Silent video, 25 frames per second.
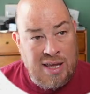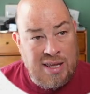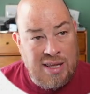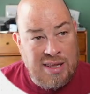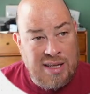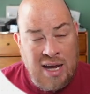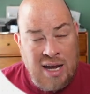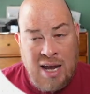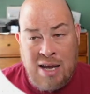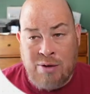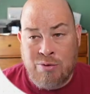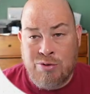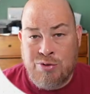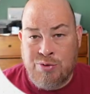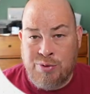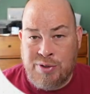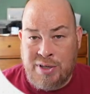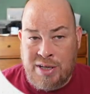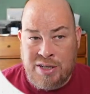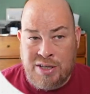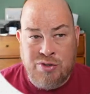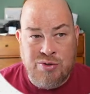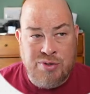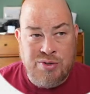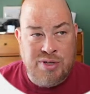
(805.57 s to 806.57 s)
the island was really
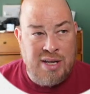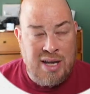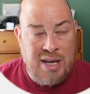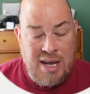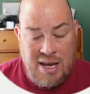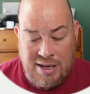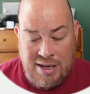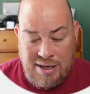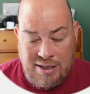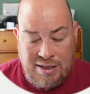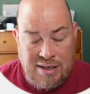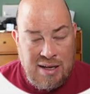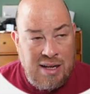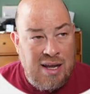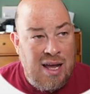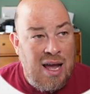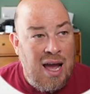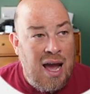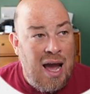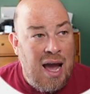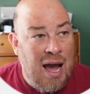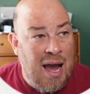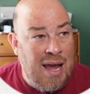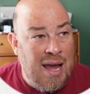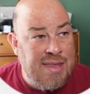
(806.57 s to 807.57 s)
interesting. And
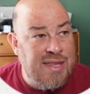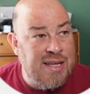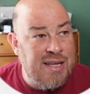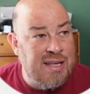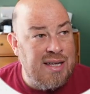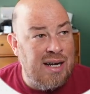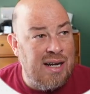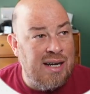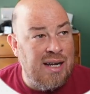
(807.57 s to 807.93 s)
I think, and I